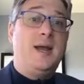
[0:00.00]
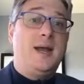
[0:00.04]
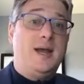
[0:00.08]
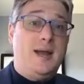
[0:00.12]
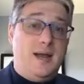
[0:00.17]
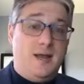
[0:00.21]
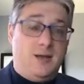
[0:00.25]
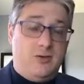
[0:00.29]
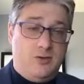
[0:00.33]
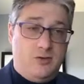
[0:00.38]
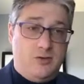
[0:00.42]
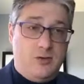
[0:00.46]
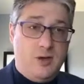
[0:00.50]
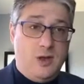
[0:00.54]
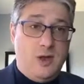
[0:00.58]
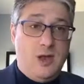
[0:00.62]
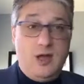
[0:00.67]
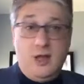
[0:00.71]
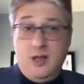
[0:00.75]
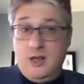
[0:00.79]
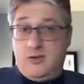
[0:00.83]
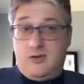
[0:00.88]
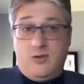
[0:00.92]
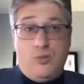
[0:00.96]
it is.
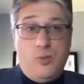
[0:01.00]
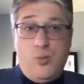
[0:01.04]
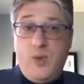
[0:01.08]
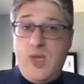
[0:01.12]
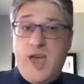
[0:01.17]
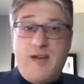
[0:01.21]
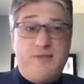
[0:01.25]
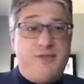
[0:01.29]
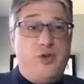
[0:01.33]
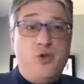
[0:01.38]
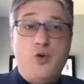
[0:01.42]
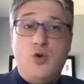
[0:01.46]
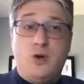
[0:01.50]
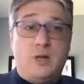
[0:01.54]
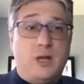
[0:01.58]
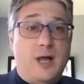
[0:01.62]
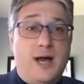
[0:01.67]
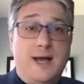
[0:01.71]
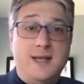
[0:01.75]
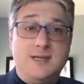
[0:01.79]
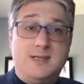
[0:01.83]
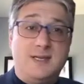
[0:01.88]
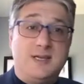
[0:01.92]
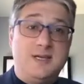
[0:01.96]
Listen, we have two
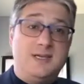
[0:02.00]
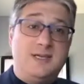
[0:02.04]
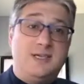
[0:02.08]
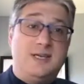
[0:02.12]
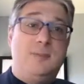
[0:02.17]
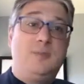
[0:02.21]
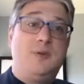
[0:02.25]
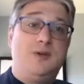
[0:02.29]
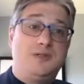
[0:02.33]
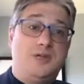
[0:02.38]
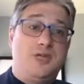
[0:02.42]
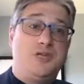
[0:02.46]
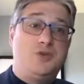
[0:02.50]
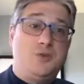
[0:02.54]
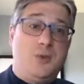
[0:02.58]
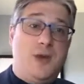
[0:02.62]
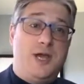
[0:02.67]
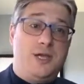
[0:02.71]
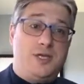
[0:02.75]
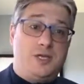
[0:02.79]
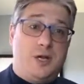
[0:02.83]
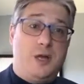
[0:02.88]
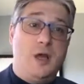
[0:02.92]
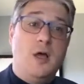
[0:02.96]
clients in a similar
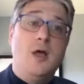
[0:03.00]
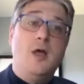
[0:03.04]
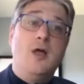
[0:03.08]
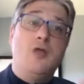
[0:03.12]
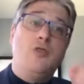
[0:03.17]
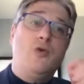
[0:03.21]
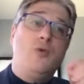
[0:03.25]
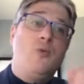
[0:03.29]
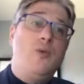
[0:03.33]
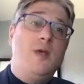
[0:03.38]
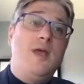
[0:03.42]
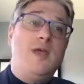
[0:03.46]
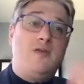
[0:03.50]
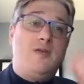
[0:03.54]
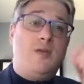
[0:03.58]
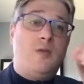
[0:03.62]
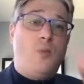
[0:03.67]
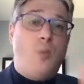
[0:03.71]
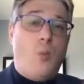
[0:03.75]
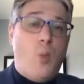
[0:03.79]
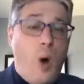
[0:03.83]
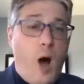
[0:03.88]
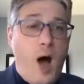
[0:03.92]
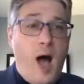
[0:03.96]
situation. The
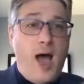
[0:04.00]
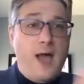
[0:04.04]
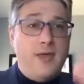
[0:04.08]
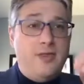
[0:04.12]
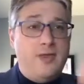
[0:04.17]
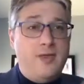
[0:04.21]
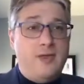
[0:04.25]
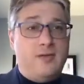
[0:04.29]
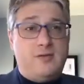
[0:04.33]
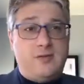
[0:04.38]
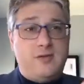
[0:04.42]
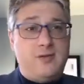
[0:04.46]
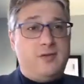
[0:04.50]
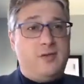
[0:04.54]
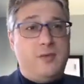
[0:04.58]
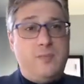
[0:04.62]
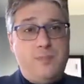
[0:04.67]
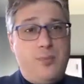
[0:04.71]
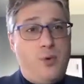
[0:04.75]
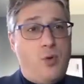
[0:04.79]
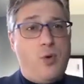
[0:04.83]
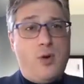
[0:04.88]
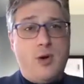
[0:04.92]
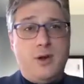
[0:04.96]
reason why this is
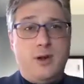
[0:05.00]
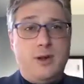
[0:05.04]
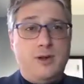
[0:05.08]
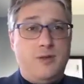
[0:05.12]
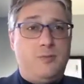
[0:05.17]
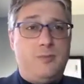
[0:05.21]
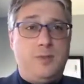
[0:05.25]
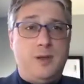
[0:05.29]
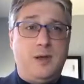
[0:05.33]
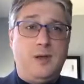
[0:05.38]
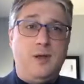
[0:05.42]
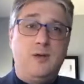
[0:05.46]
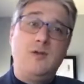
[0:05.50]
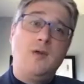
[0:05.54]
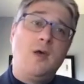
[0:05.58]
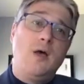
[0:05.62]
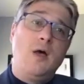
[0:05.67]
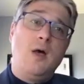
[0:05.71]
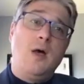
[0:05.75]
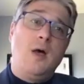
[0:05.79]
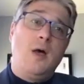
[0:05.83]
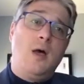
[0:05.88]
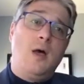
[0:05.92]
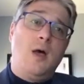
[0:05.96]
important is because
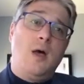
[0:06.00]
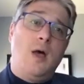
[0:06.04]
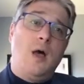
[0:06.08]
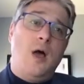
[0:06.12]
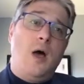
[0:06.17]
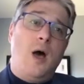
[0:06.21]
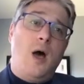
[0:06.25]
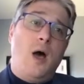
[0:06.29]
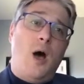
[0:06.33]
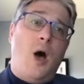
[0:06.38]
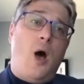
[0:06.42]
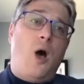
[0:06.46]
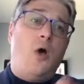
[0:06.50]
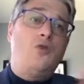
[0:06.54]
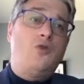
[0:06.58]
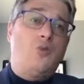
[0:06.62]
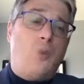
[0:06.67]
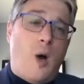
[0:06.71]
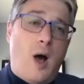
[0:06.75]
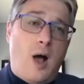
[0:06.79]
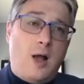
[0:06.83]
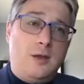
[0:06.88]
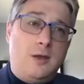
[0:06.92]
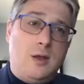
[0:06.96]

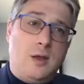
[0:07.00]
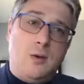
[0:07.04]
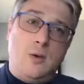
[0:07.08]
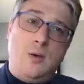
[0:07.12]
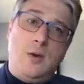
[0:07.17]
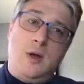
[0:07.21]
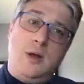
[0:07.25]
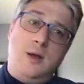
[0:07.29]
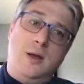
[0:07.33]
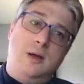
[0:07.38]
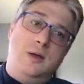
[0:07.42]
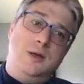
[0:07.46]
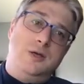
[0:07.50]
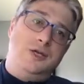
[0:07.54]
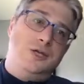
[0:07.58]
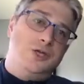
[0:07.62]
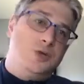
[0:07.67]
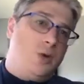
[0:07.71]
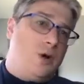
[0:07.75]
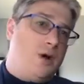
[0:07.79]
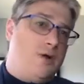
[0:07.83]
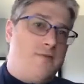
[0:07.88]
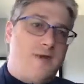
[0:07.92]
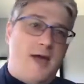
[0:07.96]
Oswaldo,
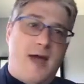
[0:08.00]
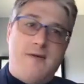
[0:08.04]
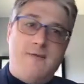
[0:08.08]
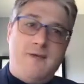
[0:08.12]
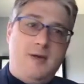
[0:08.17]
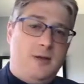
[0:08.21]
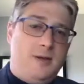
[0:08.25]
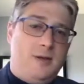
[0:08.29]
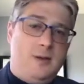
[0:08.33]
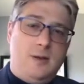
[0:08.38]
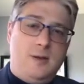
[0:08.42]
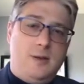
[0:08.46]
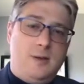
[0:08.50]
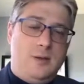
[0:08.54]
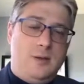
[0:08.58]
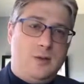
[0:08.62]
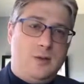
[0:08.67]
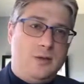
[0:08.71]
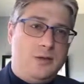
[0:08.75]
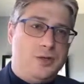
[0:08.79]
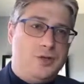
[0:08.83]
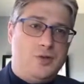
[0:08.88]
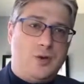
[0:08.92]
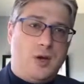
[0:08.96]
short of having
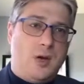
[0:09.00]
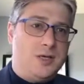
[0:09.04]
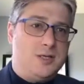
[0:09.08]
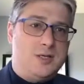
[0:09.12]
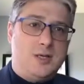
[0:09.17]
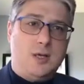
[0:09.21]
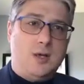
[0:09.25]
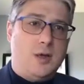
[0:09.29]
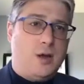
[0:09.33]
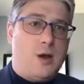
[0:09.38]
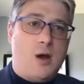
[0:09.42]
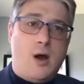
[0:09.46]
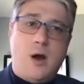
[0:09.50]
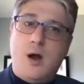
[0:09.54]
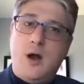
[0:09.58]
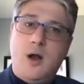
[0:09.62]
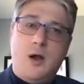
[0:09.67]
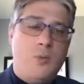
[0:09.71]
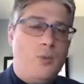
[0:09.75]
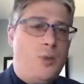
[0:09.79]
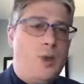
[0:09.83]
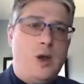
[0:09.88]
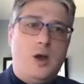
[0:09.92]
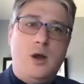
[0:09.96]
drugs in the car,
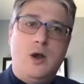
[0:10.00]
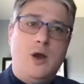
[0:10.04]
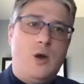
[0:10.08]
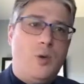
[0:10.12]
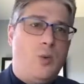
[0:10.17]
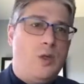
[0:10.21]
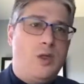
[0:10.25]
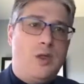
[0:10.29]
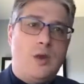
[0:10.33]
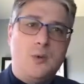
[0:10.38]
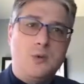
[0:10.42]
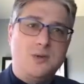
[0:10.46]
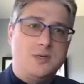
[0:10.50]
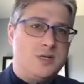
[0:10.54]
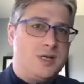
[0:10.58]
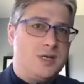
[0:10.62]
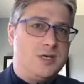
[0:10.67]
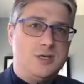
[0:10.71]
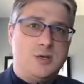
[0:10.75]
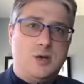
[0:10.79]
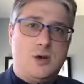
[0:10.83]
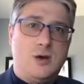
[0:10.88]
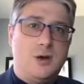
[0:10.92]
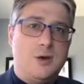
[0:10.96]
and we don't know whether it was
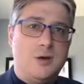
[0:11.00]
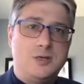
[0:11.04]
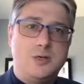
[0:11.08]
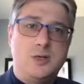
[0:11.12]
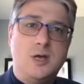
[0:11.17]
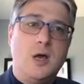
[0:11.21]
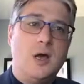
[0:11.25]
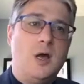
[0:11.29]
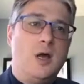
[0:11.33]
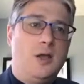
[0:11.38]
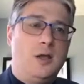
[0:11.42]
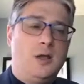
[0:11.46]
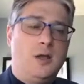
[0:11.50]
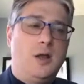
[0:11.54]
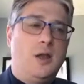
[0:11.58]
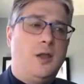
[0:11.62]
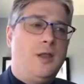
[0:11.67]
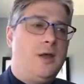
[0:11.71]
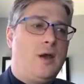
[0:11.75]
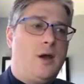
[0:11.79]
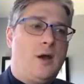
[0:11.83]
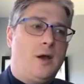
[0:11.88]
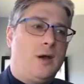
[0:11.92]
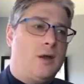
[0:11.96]
his or hers, none of
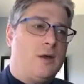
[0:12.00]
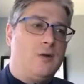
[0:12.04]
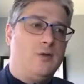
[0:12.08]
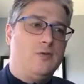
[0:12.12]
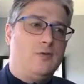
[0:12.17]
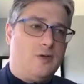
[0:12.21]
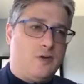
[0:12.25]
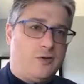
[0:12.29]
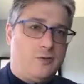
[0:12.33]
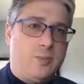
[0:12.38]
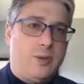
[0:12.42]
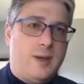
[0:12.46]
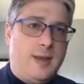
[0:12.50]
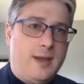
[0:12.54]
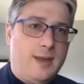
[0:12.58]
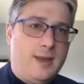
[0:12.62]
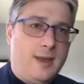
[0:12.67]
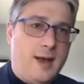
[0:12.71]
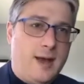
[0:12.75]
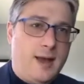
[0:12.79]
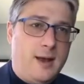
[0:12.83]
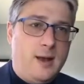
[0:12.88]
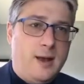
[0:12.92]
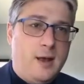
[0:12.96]
the articles explain
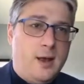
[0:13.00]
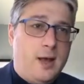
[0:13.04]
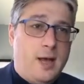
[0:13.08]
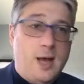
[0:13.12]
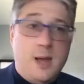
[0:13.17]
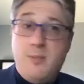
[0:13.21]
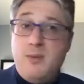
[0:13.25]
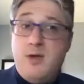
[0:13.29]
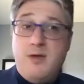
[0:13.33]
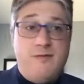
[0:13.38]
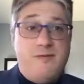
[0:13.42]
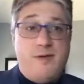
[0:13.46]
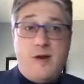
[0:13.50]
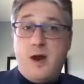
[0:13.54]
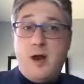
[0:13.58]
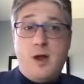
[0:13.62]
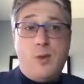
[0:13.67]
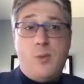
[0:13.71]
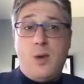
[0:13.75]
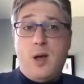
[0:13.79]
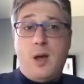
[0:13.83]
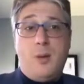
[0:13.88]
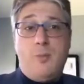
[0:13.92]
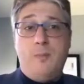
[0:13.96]
that. It may very
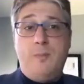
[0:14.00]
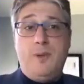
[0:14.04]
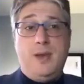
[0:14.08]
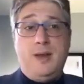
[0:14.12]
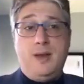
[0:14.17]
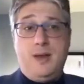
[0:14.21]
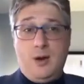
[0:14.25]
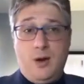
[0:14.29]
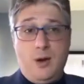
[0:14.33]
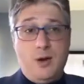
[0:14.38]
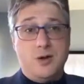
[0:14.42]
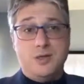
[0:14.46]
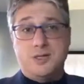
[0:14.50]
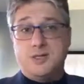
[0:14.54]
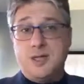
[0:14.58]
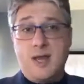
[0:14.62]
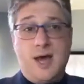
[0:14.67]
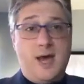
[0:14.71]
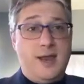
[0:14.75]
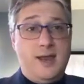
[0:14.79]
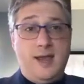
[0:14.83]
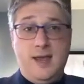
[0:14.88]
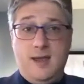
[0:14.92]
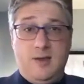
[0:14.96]
well have been hers,
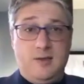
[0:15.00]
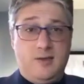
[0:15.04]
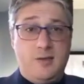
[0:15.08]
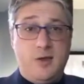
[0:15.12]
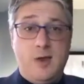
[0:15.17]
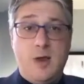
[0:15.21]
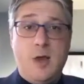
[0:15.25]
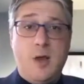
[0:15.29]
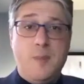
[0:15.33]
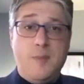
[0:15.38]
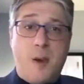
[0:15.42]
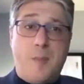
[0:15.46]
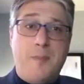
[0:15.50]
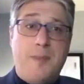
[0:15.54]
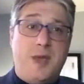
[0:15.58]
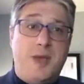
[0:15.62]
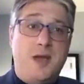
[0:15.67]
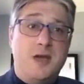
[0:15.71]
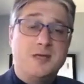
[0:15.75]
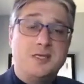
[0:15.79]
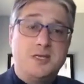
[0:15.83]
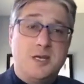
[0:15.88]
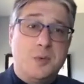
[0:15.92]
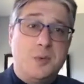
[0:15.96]
not his. But
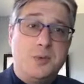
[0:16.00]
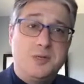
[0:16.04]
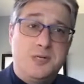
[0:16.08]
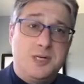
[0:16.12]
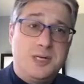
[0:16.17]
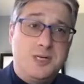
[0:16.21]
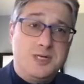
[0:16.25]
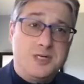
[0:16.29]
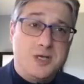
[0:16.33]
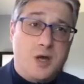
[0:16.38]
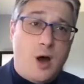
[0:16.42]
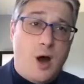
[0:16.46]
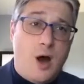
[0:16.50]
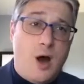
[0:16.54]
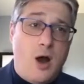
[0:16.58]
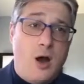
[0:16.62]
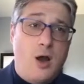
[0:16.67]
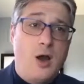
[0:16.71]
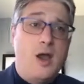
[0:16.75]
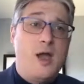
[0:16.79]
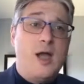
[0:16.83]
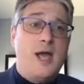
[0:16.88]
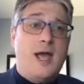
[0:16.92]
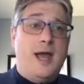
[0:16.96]
because it was in his
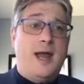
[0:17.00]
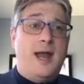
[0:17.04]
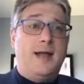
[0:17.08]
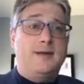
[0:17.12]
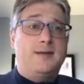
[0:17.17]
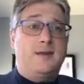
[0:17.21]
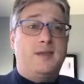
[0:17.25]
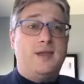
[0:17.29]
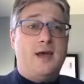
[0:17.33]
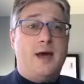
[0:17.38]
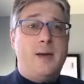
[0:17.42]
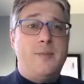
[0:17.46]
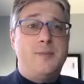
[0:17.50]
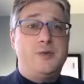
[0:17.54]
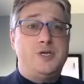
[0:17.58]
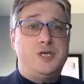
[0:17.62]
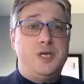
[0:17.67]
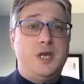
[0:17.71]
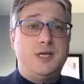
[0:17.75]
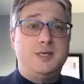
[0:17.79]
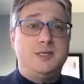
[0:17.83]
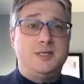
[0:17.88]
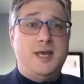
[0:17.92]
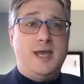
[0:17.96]
car, and at the time
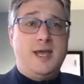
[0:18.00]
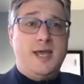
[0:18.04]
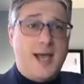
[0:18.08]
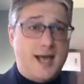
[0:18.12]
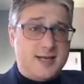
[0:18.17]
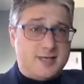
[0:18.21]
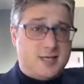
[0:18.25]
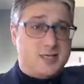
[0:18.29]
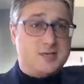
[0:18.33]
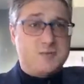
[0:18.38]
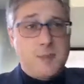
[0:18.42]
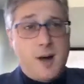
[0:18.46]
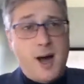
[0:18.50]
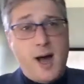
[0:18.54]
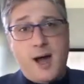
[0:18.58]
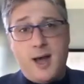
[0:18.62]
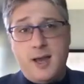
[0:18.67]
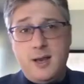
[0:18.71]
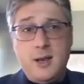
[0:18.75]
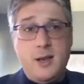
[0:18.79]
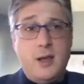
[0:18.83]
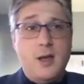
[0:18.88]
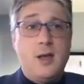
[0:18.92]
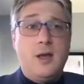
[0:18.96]
she didn't say, yes, it's
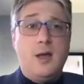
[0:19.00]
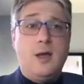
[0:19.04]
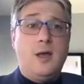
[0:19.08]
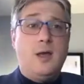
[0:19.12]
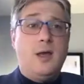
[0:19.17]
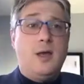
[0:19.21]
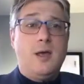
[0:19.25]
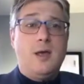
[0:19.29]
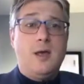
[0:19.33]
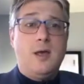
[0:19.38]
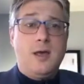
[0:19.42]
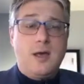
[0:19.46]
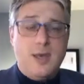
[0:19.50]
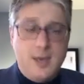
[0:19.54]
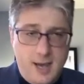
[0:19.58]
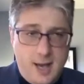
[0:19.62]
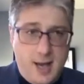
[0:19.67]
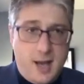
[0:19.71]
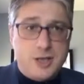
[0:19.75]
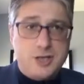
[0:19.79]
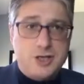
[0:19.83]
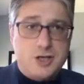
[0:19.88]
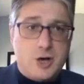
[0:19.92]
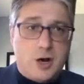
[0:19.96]
mine, he
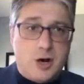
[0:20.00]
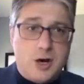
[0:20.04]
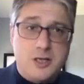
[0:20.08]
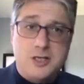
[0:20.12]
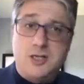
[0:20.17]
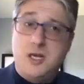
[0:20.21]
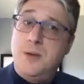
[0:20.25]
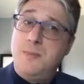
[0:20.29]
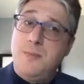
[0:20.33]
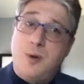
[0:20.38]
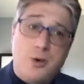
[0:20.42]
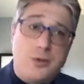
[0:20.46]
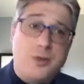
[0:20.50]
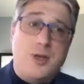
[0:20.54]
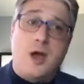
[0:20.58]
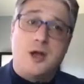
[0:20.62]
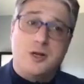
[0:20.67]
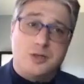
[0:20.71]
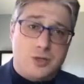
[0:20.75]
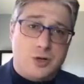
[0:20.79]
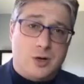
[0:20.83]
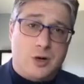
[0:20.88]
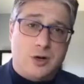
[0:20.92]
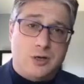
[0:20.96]
got charged, and they both
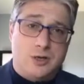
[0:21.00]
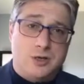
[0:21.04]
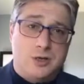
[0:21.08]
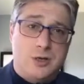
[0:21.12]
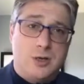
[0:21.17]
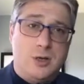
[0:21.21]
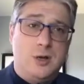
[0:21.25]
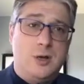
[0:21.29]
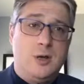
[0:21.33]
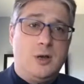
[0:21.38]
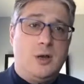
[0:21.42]
got charged.